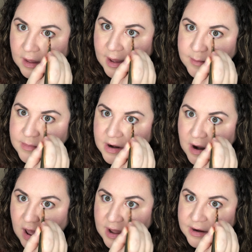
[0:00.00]
I'm
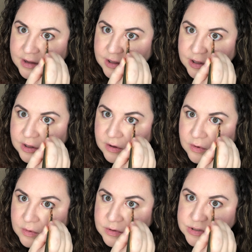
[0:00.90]
not a
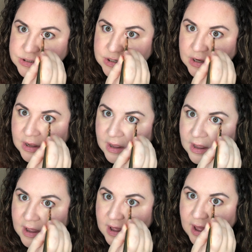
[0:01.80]
huge
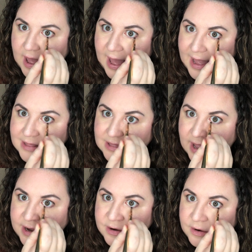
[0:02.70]

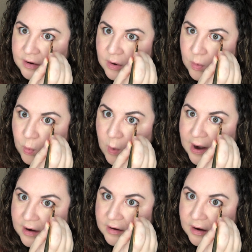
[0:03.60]
eyeliner
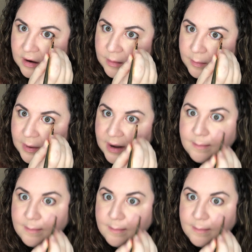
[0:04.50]
wearer, but